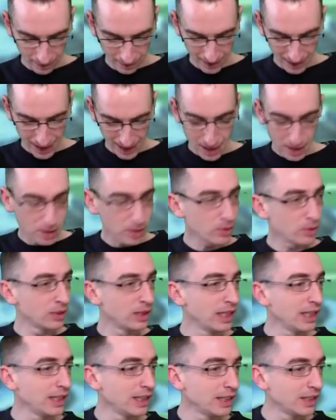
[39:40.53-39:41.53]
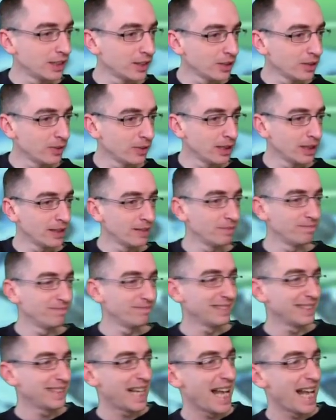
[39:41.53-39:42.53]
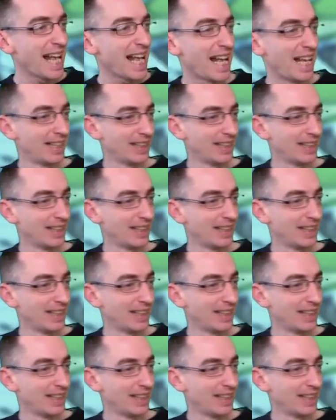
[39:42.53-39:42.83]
Oh, needed to... I